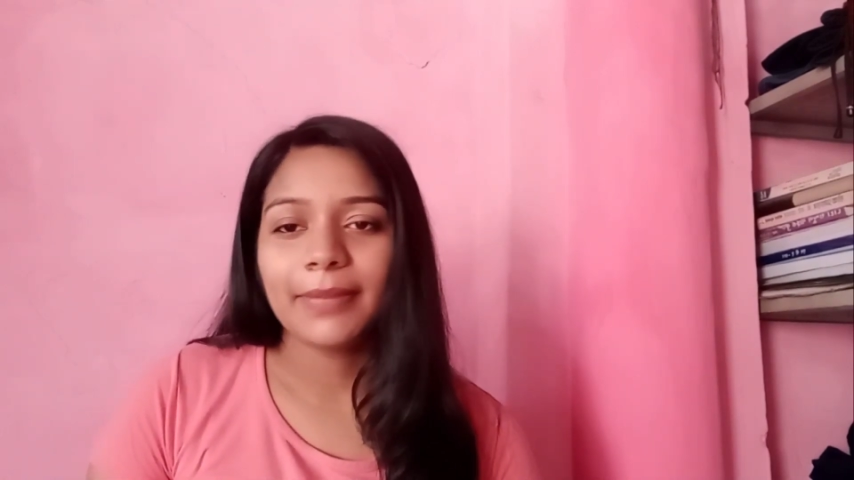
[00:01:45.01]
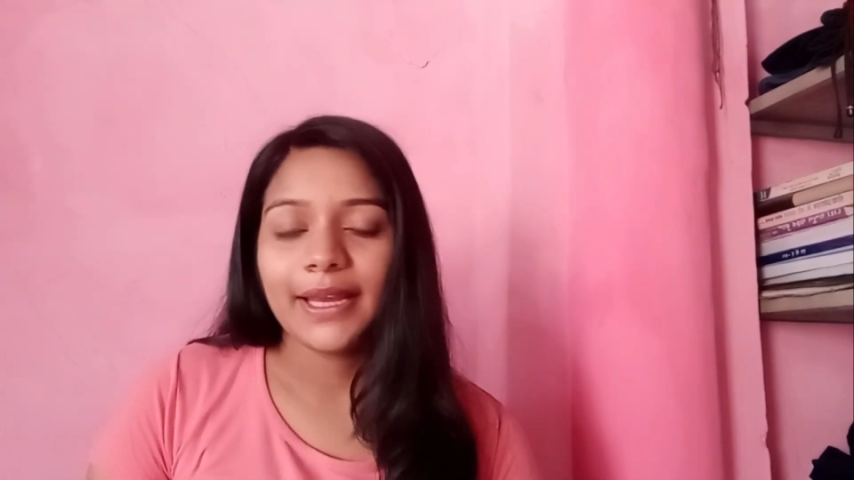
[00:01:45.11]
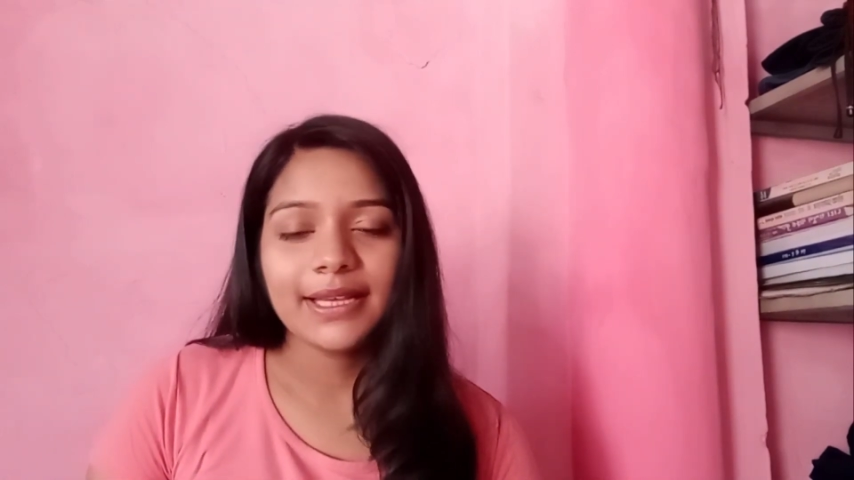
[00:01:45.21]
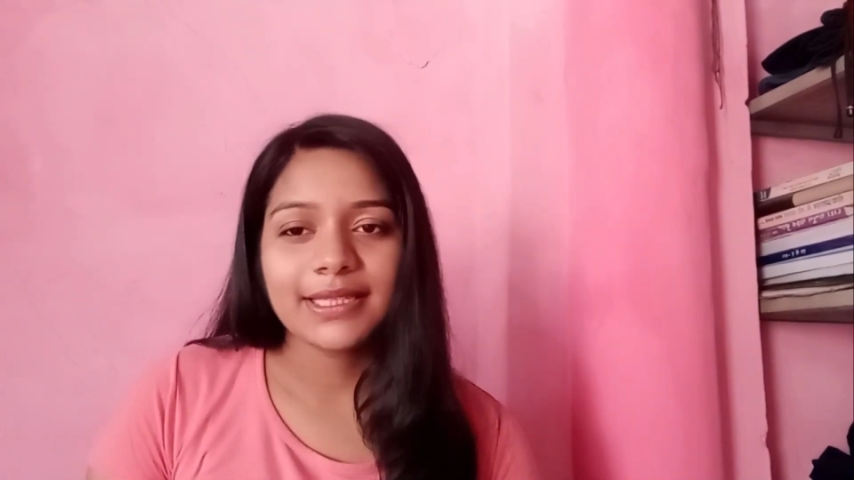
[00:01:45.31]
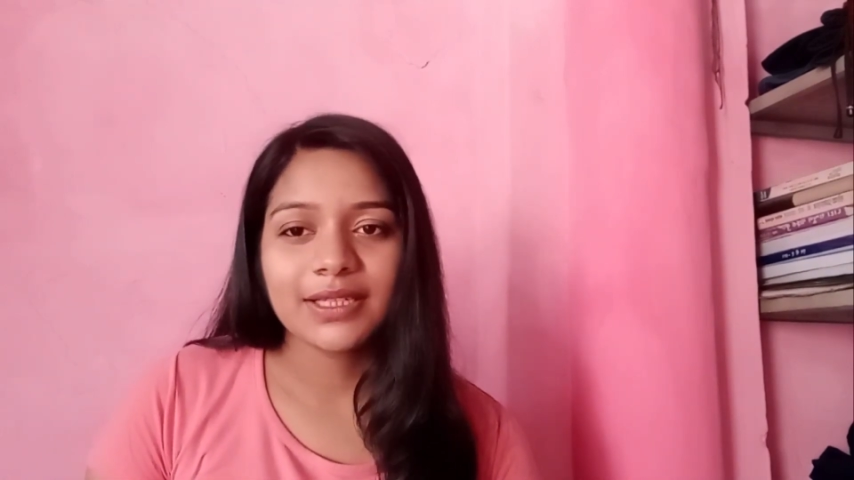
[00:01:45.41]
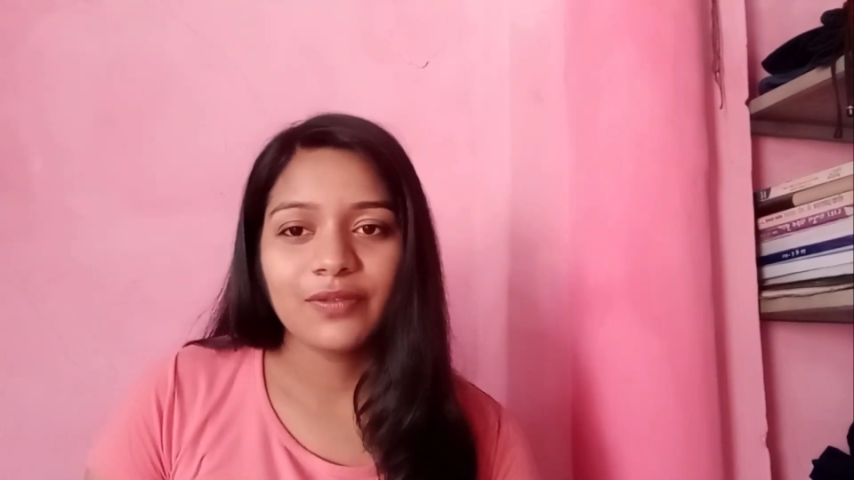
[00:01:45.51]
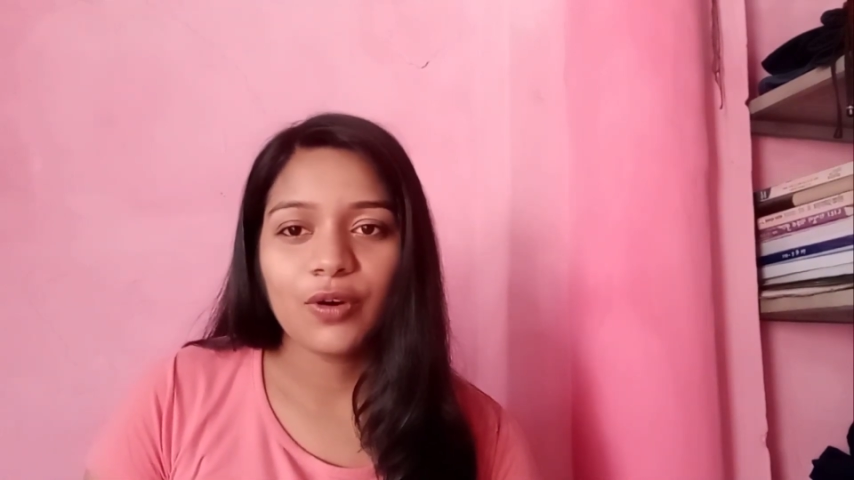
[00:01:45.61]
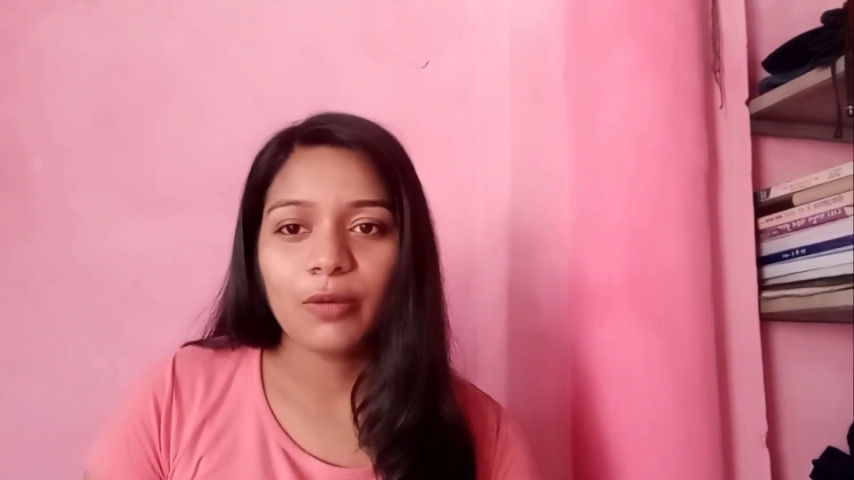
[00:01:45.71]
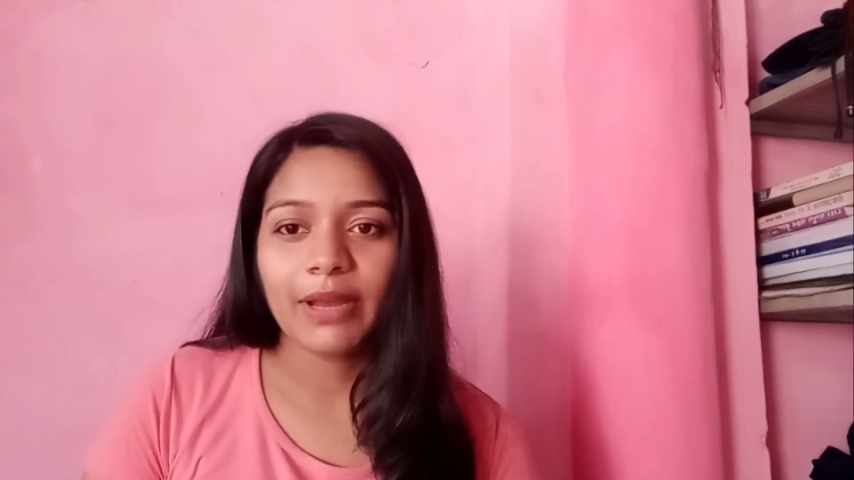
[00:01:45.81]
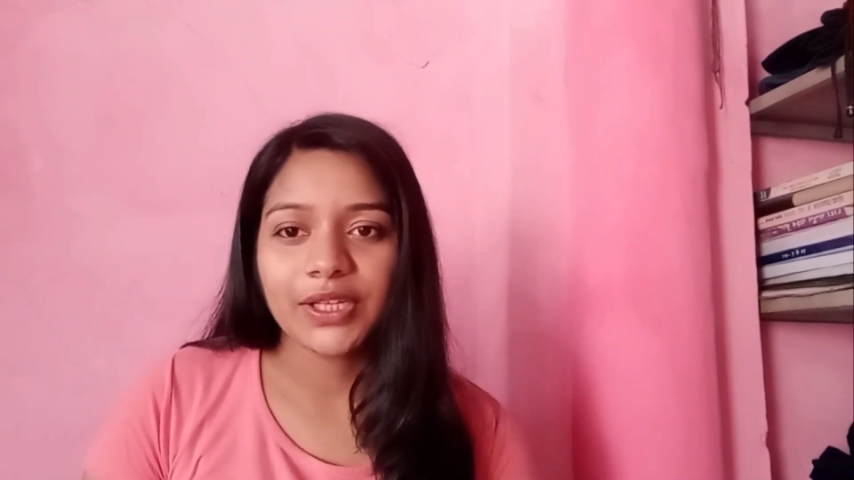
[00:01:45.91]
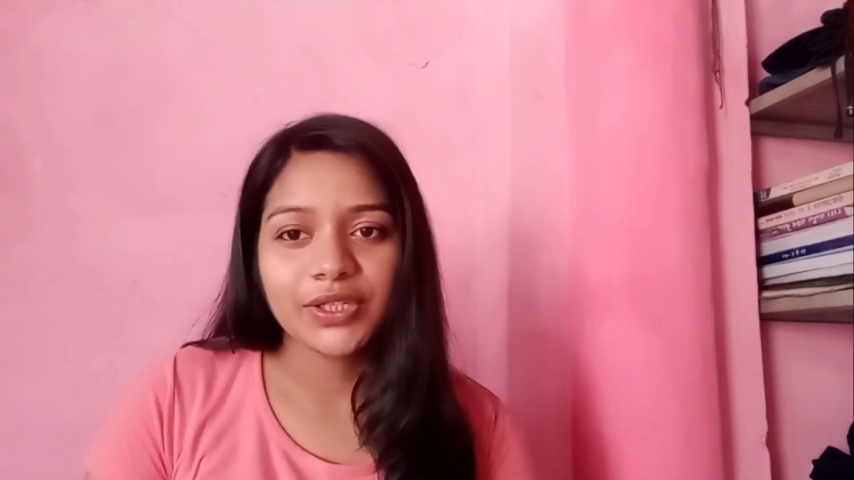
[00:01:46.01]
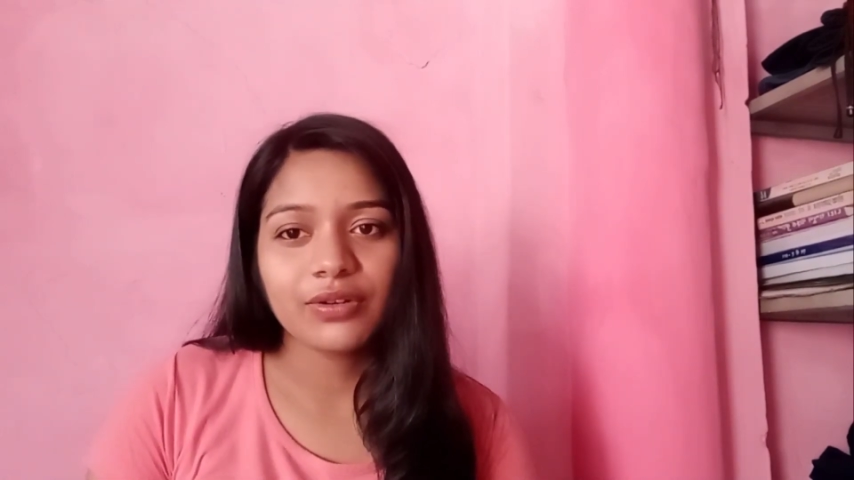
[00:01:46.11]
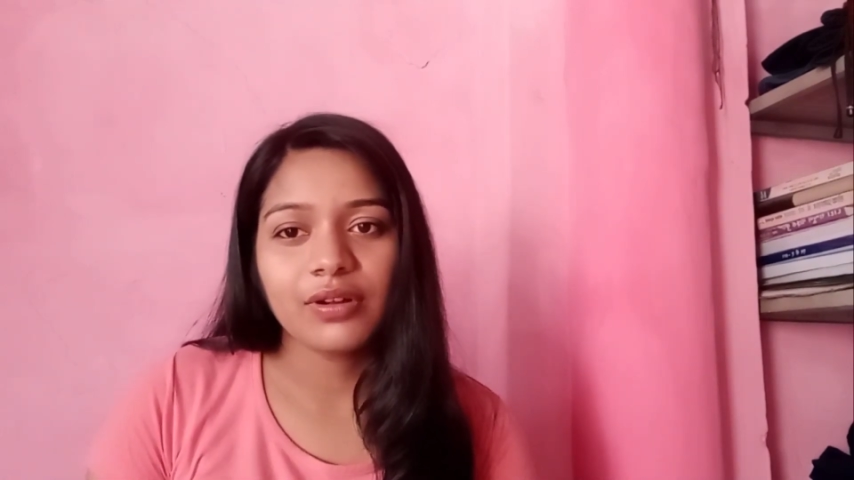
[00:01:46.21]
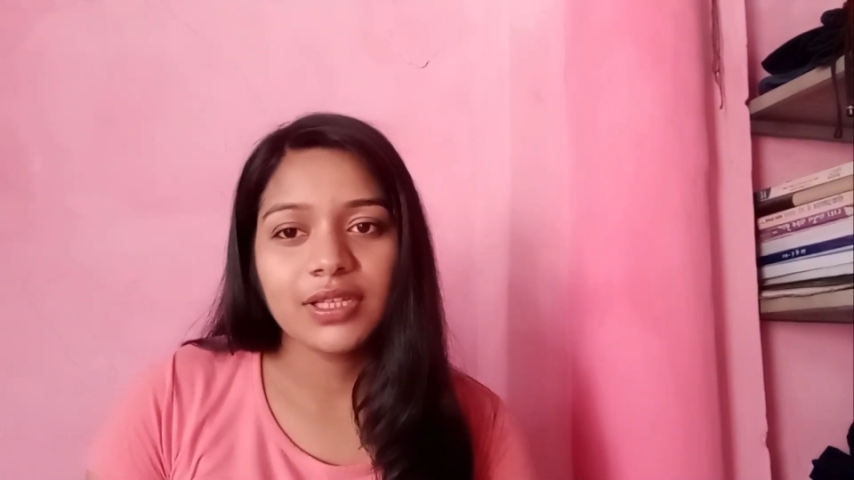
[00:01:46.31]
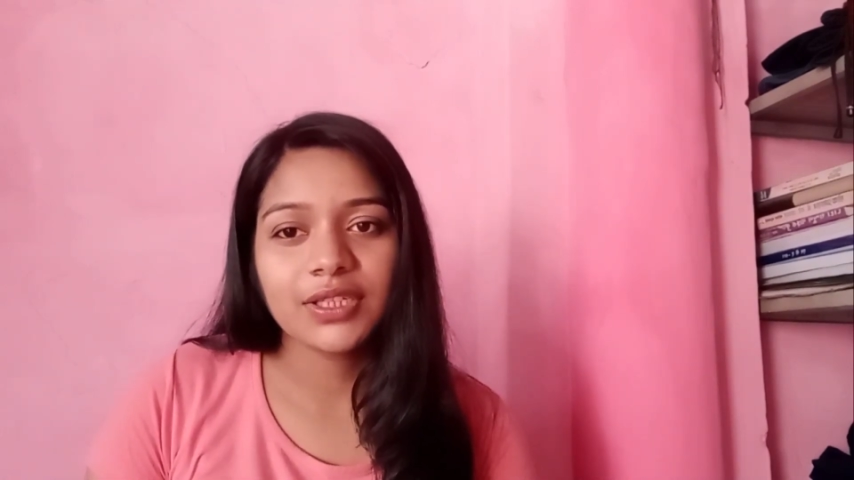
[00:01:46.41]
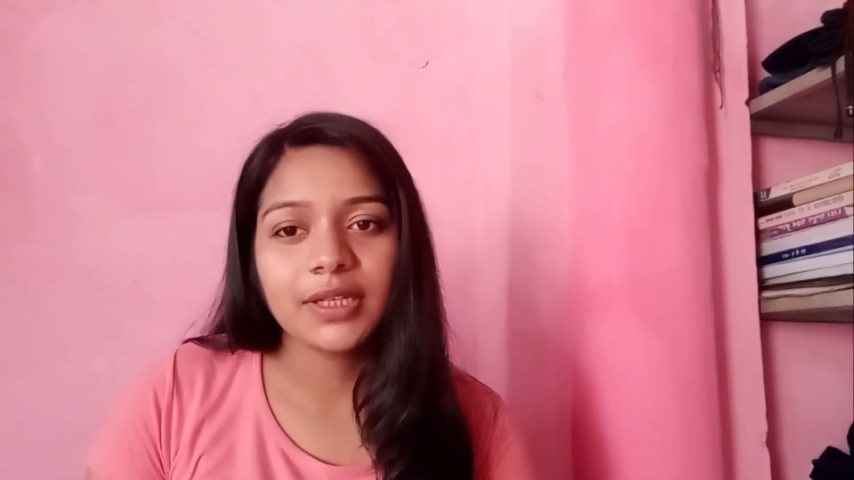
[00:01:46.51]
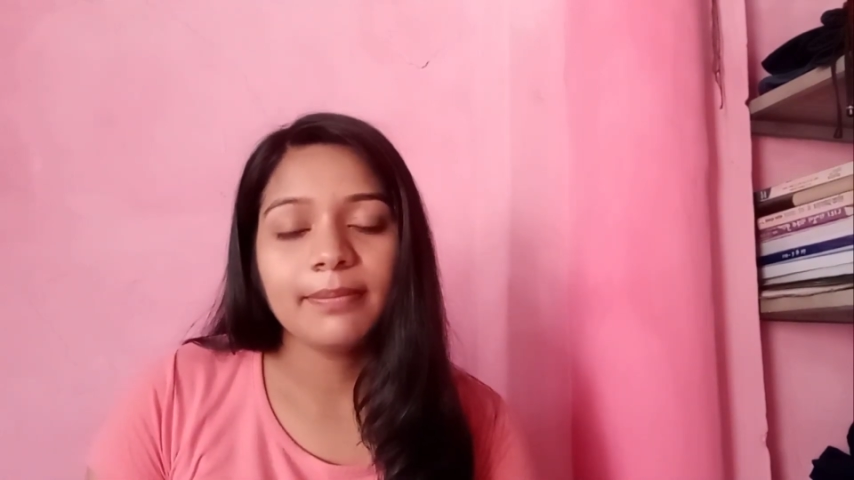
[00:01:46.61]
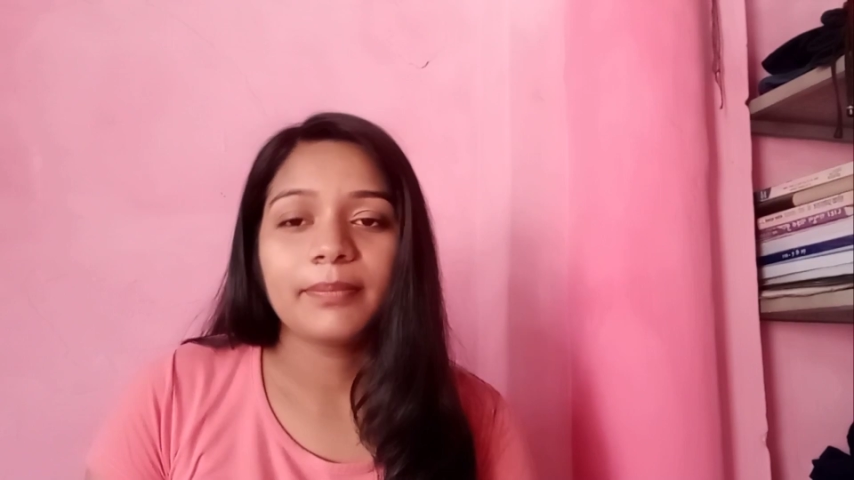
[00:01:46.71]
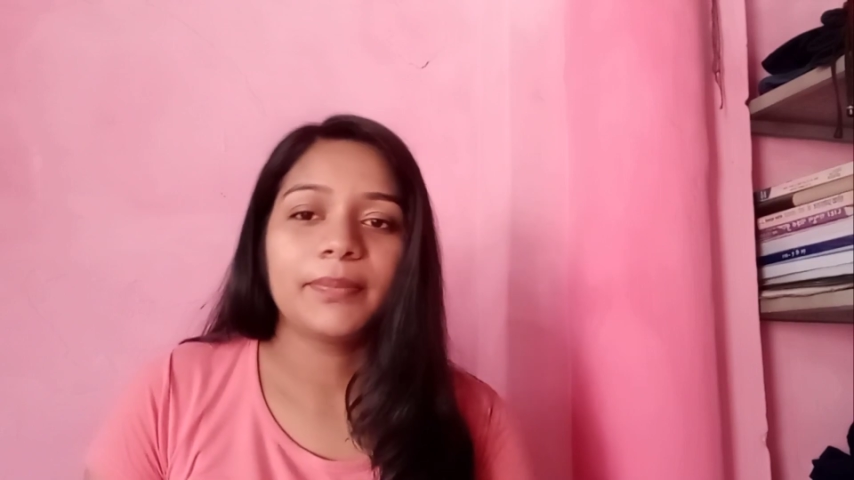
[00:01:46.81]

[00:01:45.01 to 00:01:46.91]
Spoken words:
best for bacteriology,